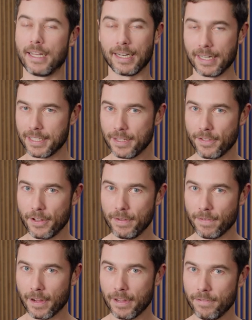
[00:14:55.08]
an Alexa
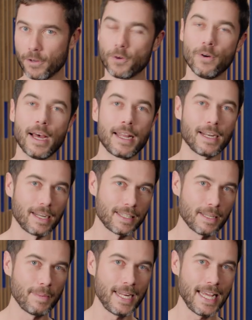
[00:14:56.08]
35 or an
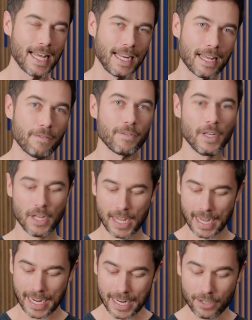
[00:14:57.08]
Alexa Mini LF
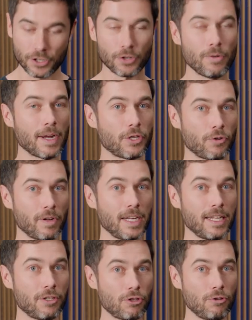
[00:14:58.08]
into a
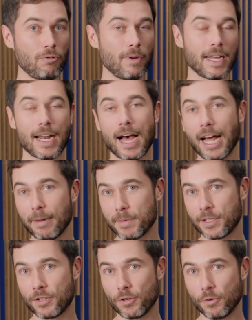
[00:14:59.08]
Trinity 2, an
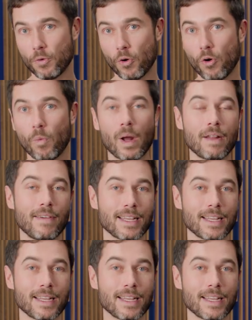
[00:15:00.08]
Artemis 2, or one of